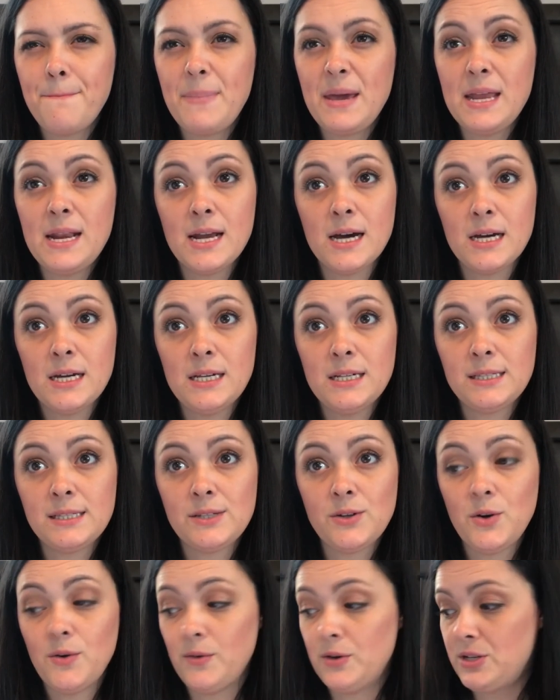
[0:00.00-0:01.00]
be
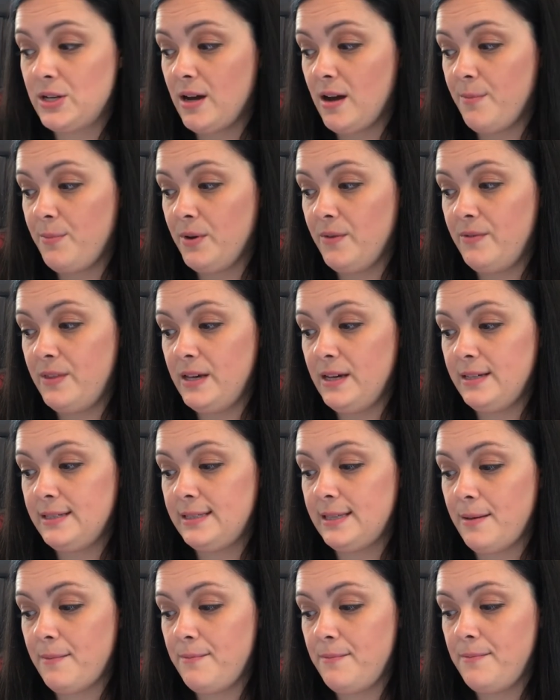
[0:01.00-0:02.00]
nice over top of
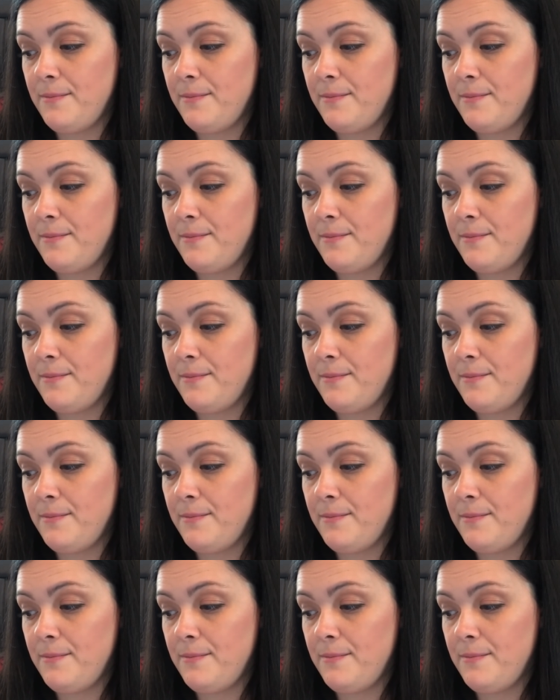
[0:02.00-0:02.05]
this,